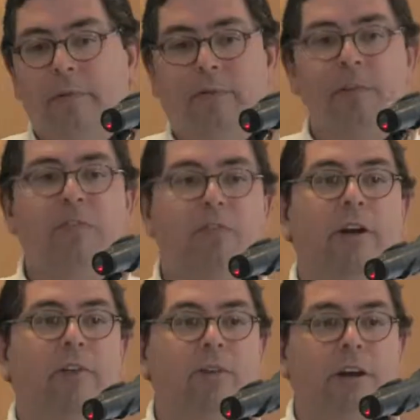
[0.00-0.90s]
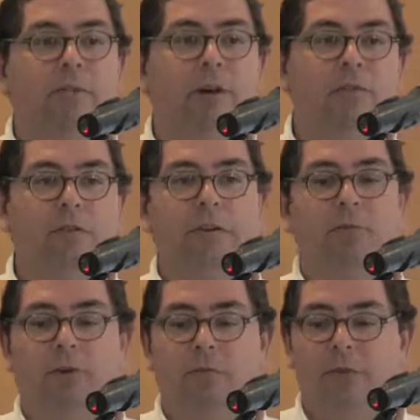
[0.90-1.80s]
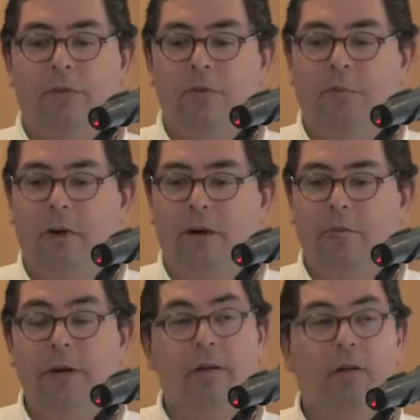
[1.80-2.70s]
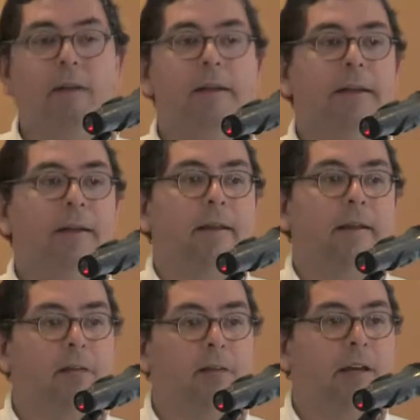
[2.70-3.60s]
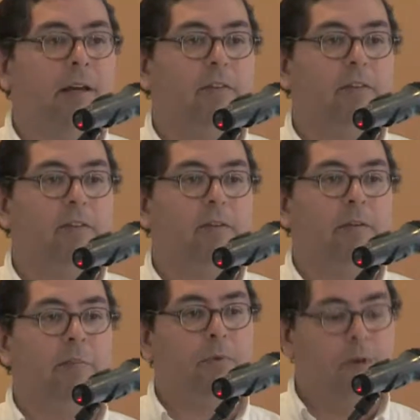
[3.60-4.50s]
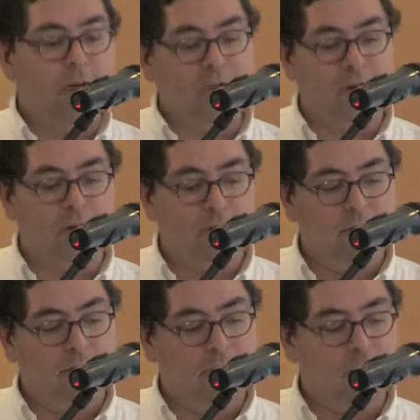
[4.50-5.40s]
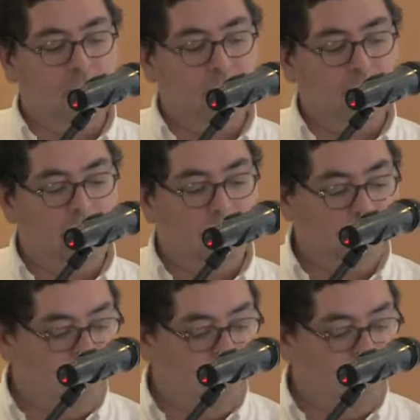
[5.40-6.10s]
Seems strange, right? Why should someone use a blog? Well, nowadays, the pressure for political